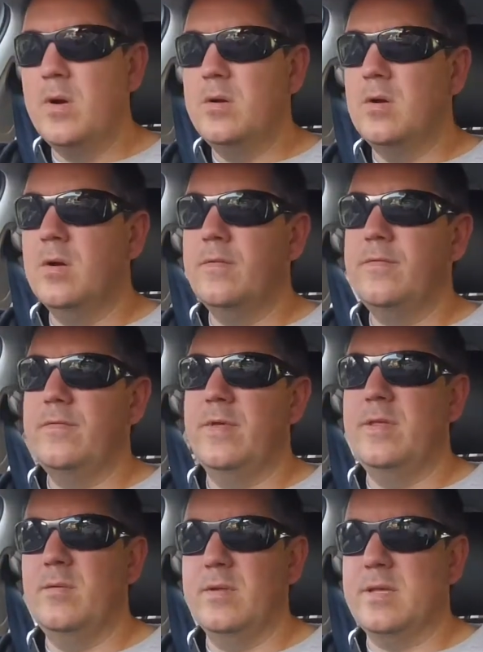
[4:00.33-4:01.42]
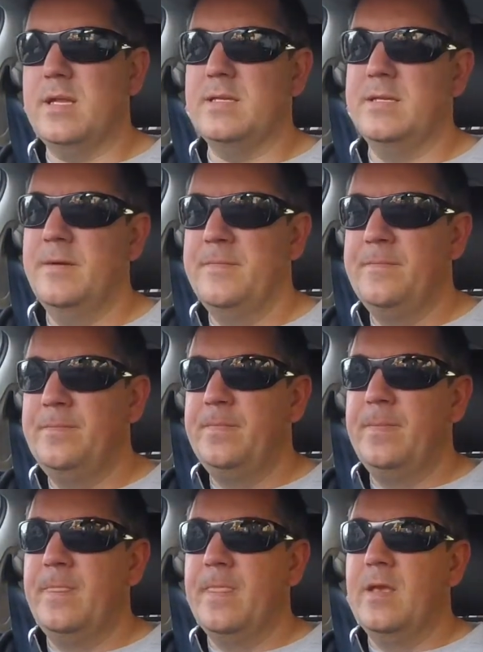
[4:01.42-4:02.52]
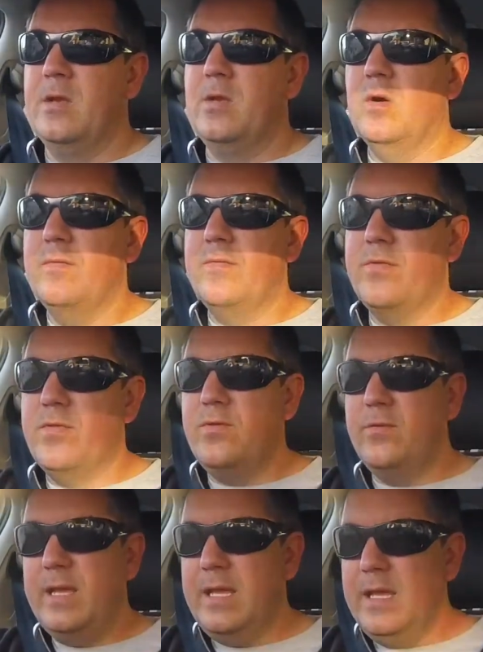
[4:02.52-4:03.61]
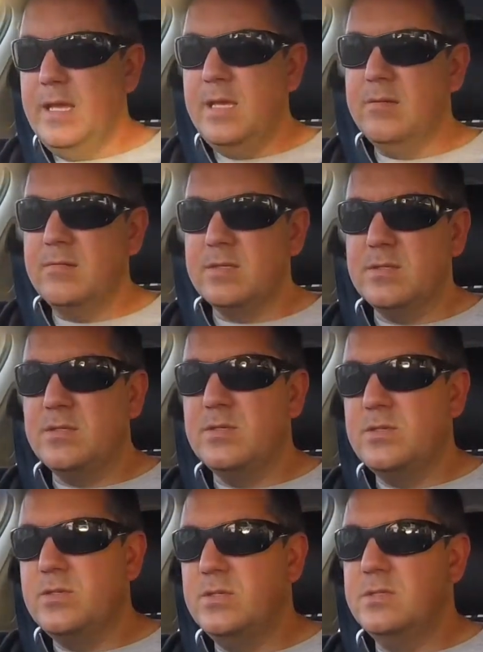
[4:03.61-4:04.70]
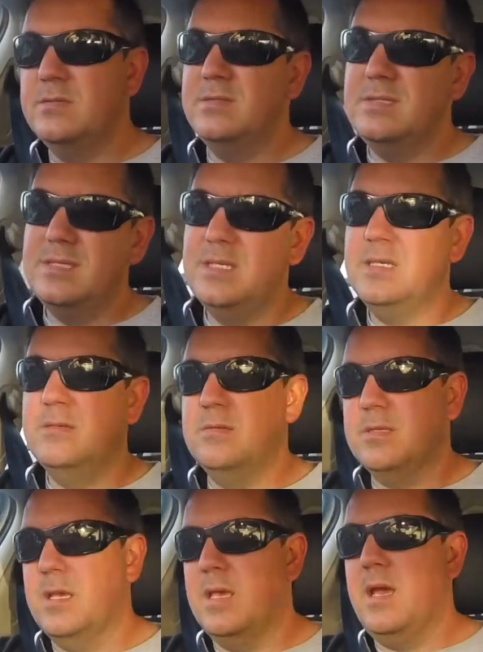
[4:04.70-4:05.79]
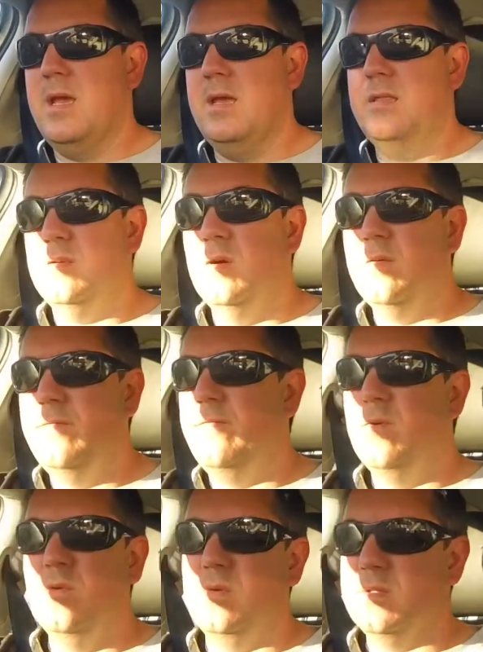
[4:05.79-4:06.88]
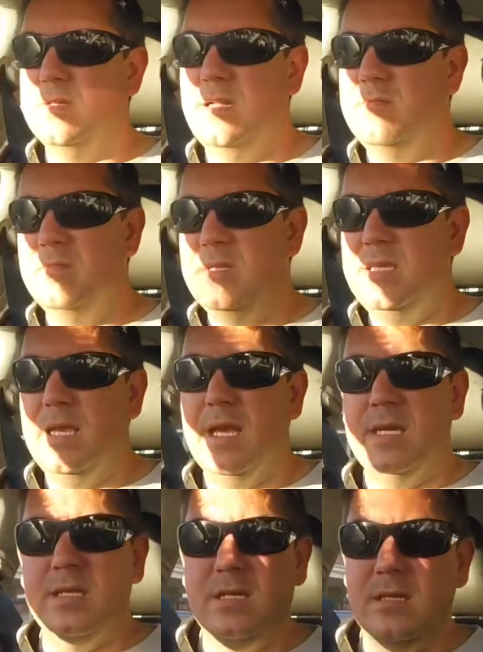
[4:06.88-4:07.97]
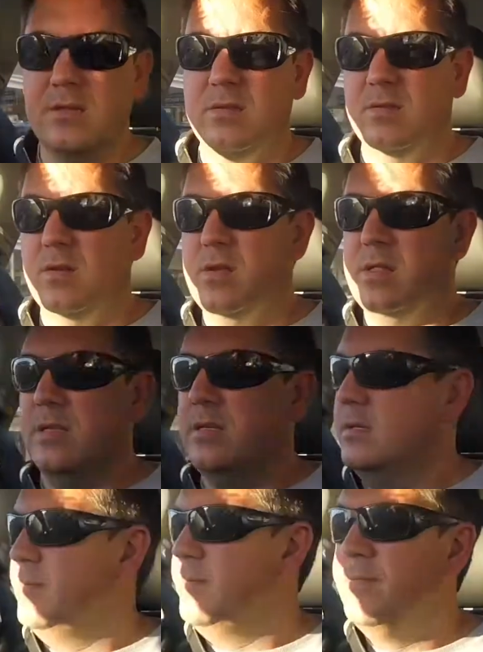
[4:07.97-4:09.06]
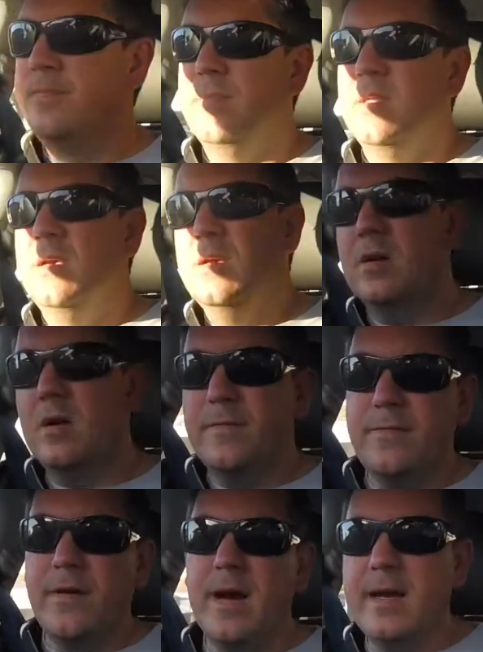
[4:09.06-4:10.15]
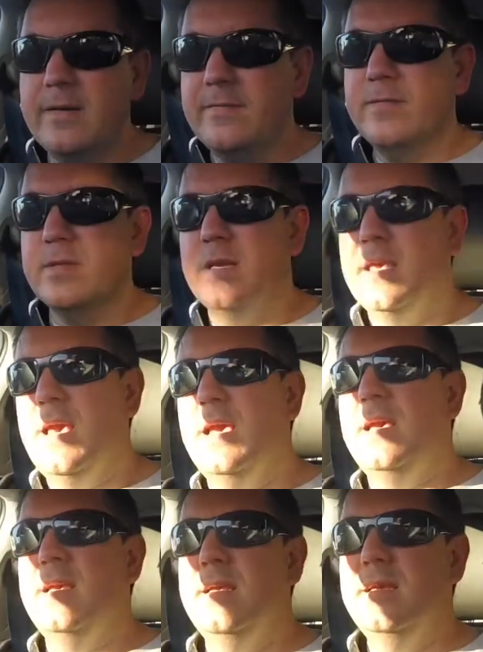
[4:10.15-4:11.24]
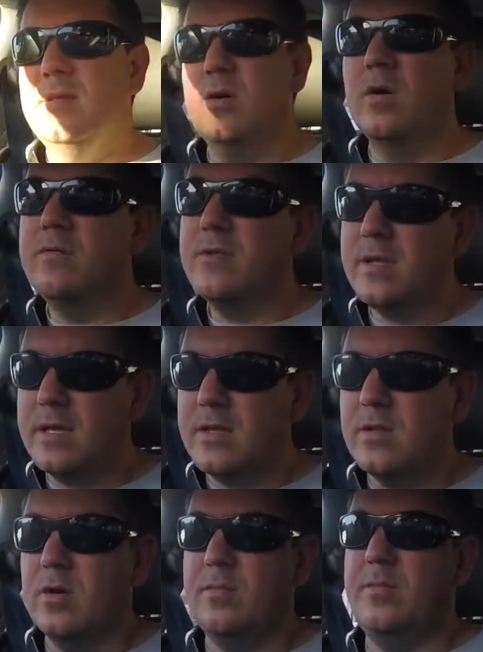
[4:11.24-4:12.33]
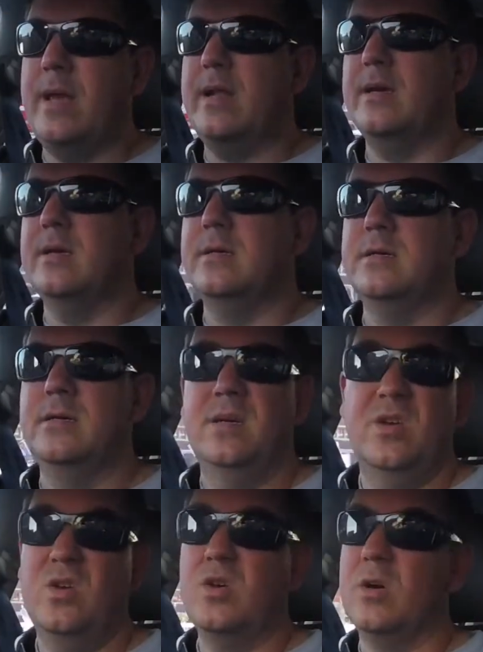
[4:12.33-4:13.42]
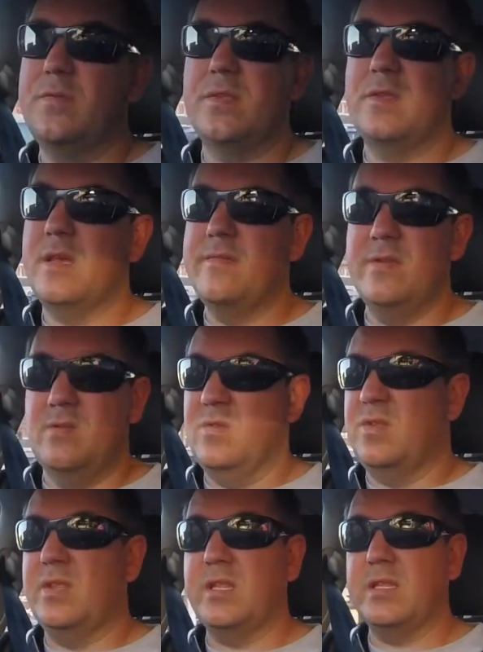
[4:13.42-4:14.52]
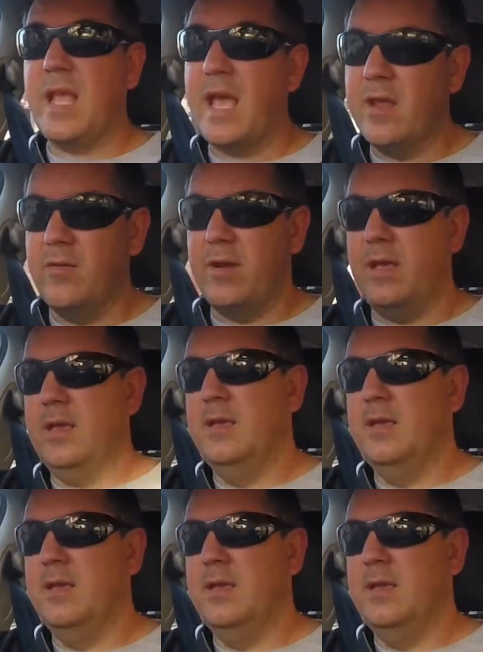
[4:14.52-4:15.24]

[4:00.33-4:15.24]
Golf. Then there was that Golf 3, which was okay. The Golf 4 was an unmitigated disaster. Golf 5 was okay. Golf 6 got better. Golf 7 was staggering.